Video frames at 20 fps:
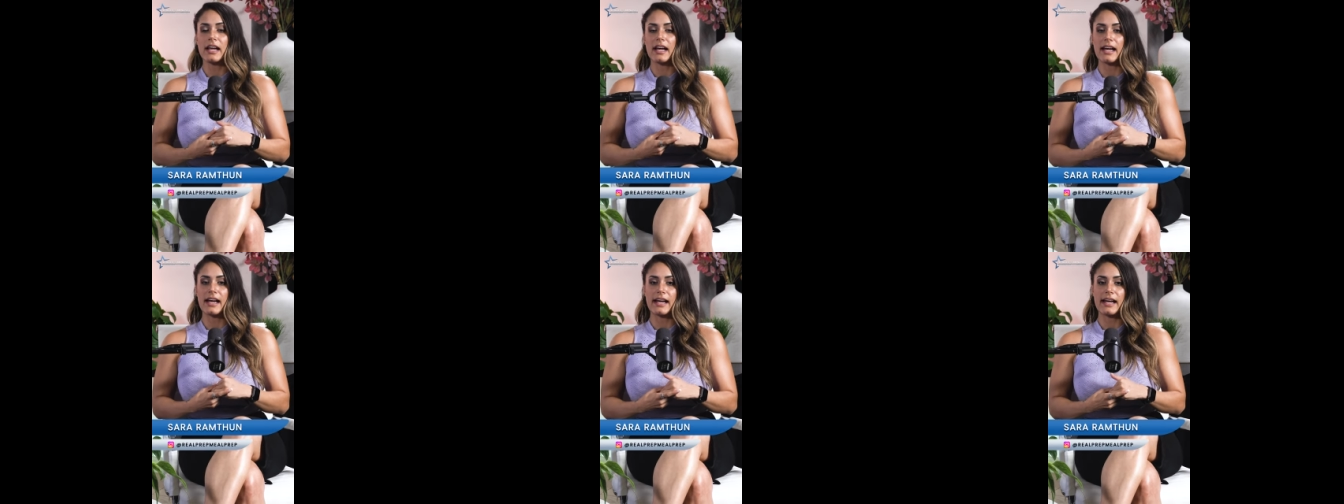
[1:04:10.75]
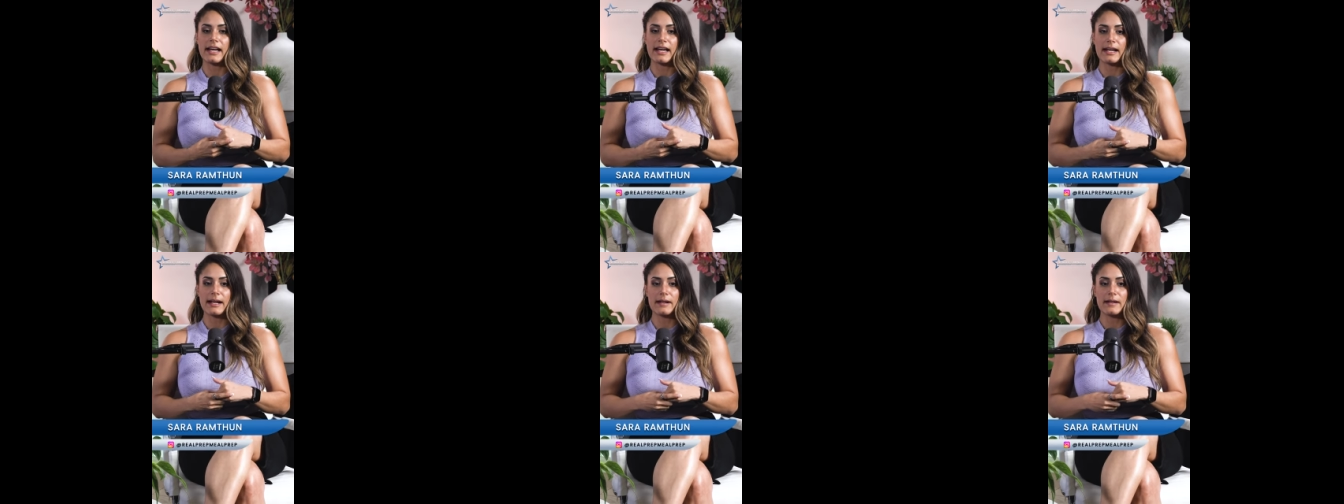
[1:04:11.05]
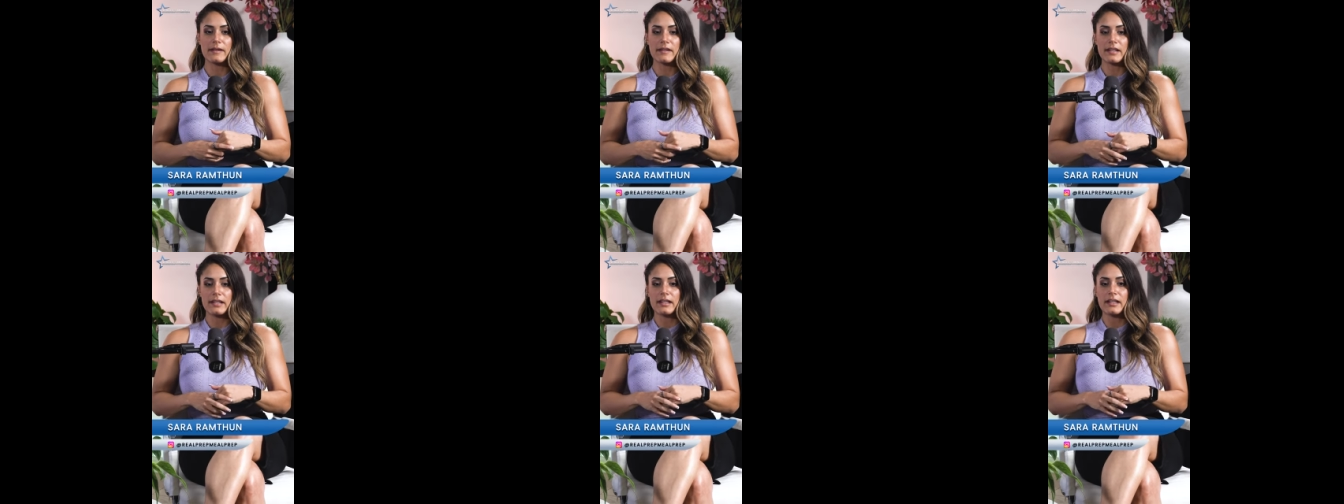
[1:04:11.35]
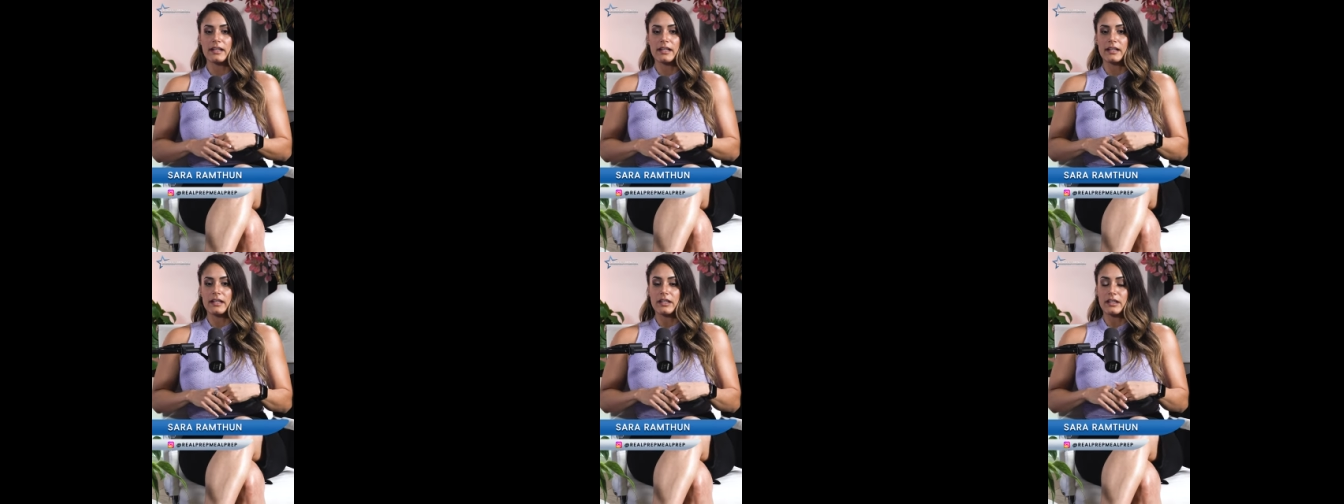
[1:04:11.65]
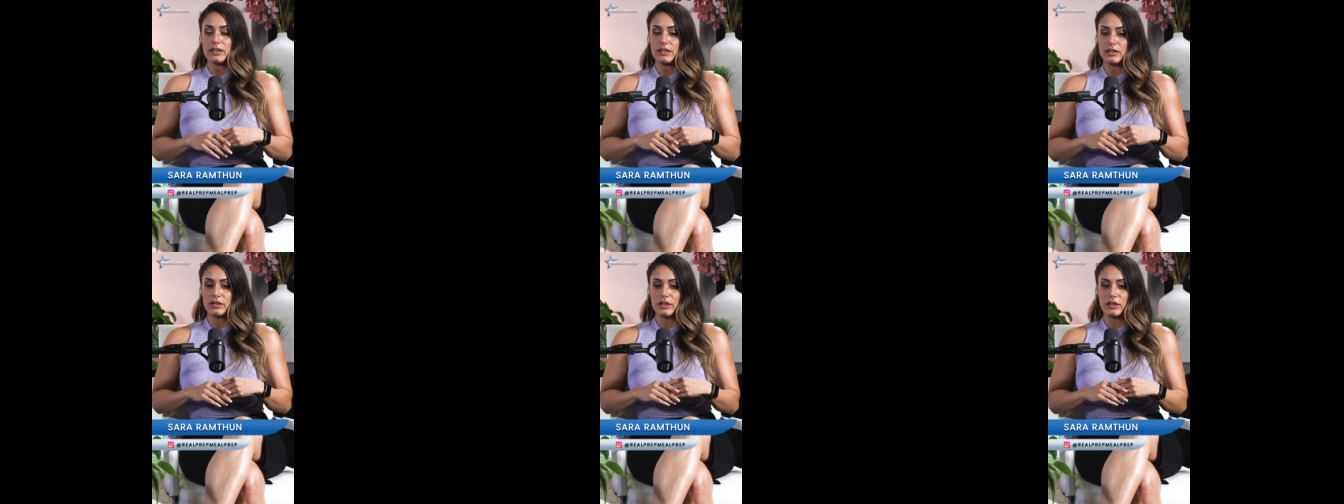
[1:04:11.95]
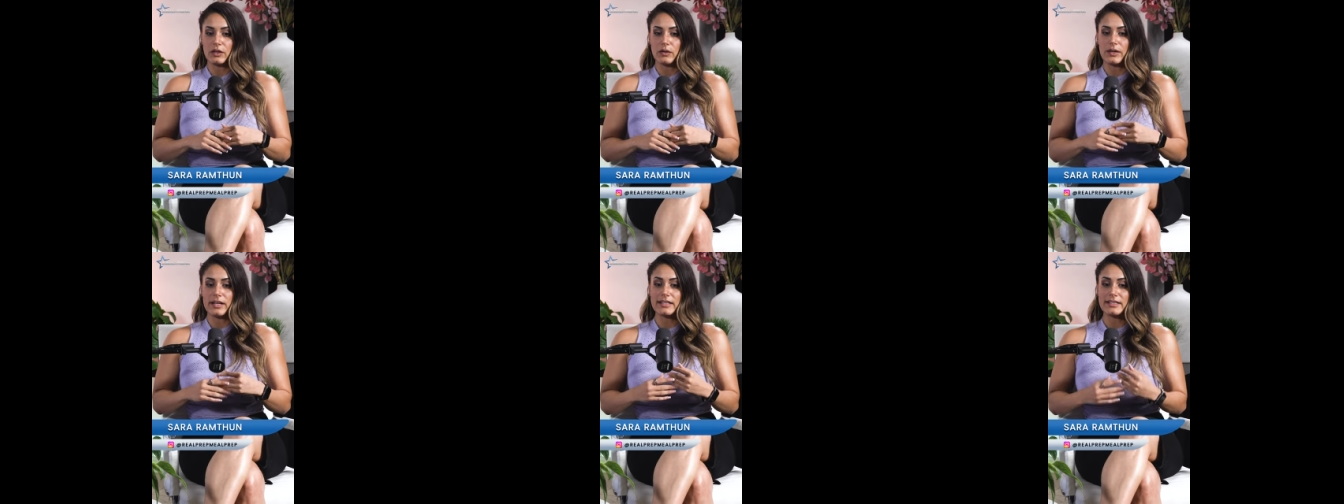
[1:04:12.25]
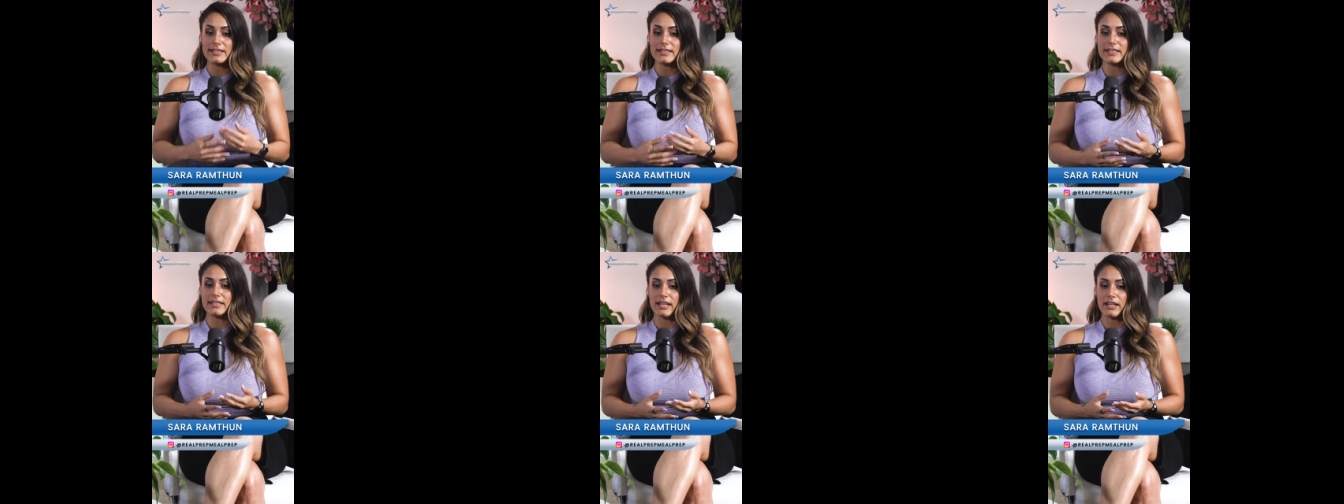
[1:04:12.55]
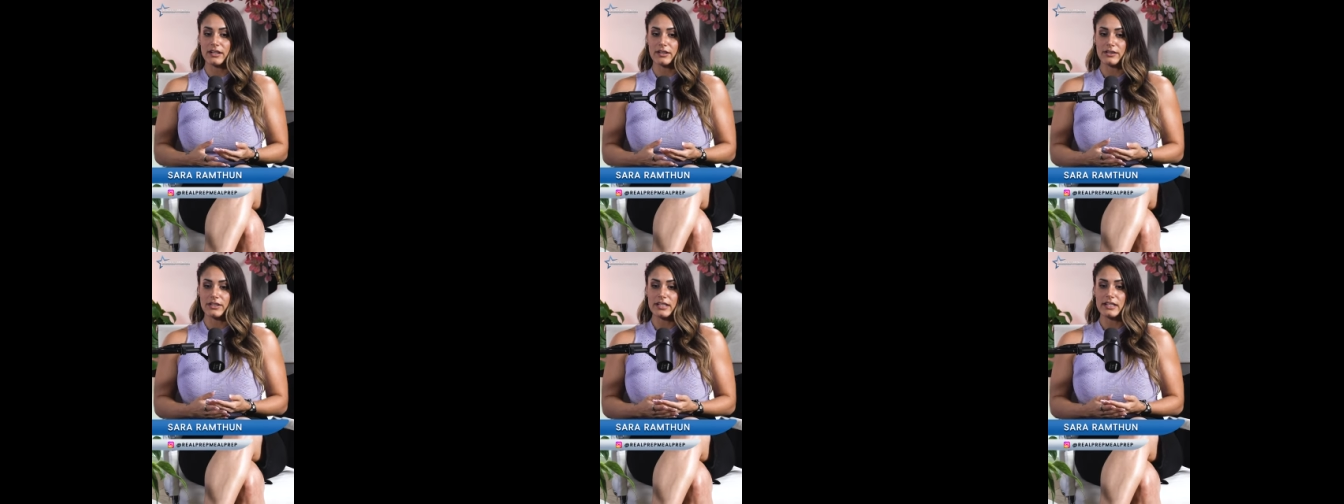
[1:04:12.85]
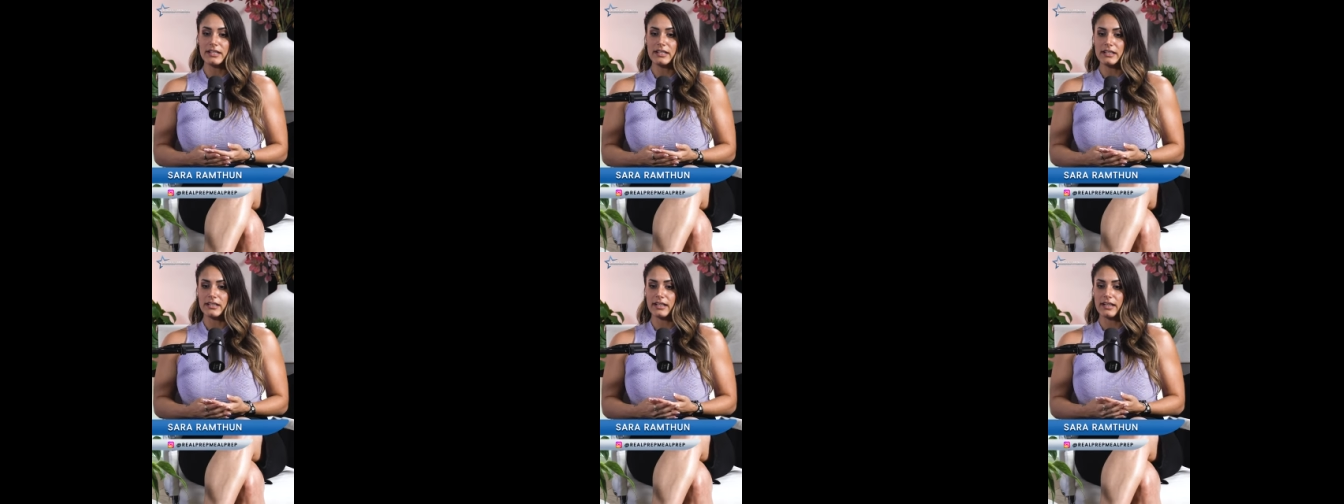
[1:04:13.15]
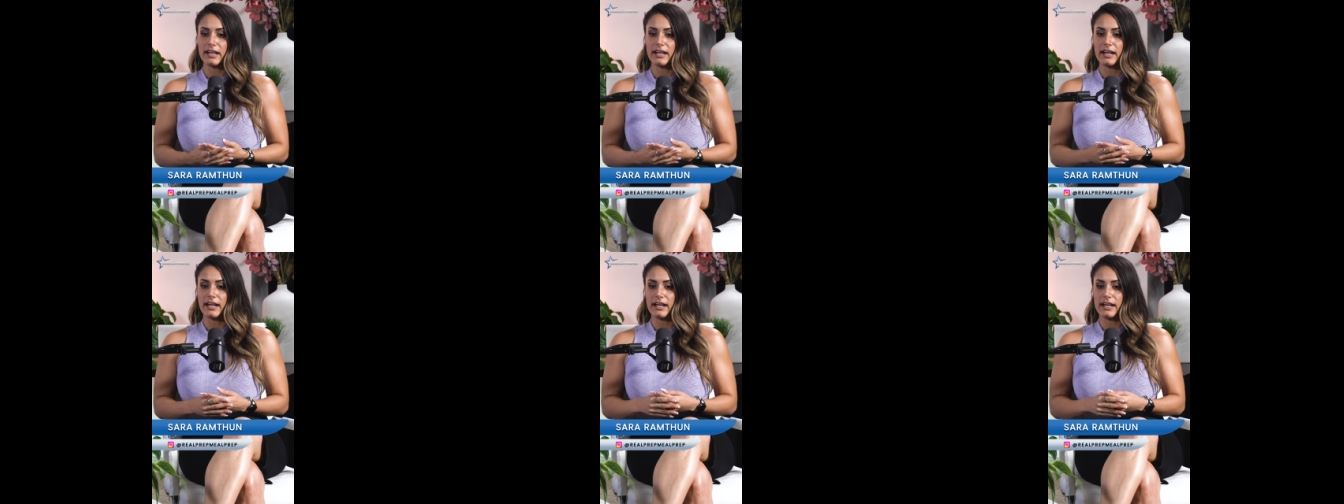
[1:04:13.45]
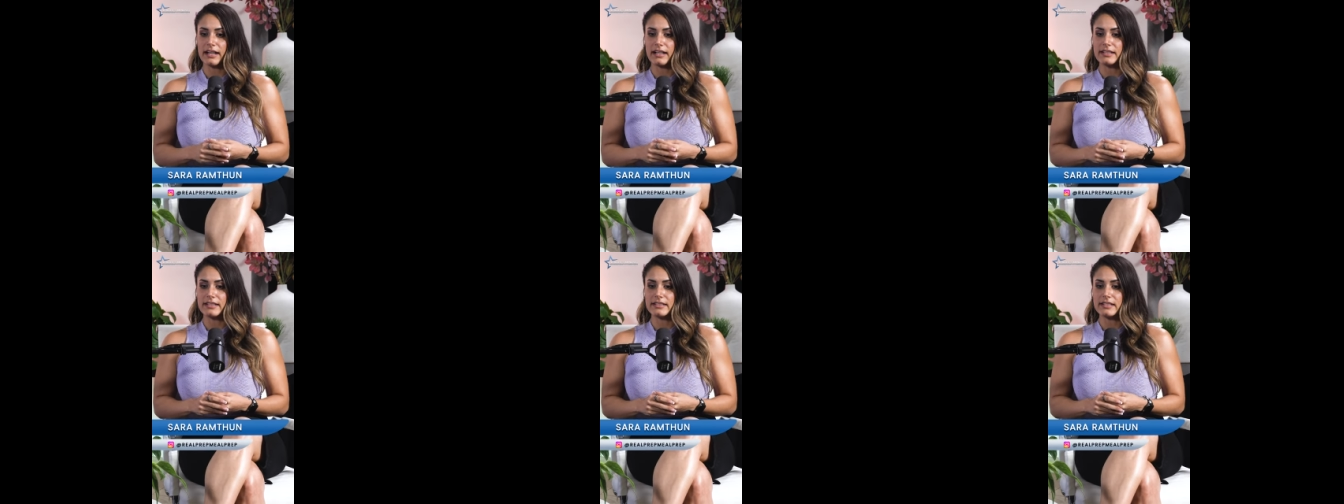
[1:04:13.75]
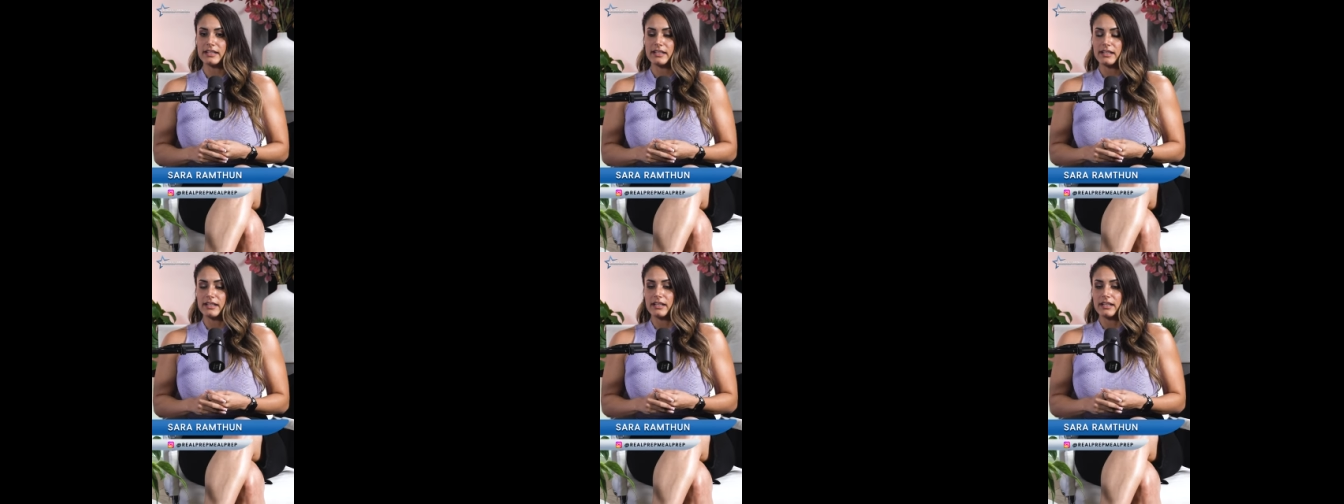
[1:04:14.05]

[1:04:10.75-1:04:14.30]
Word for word: Uh, you know, it's scary, and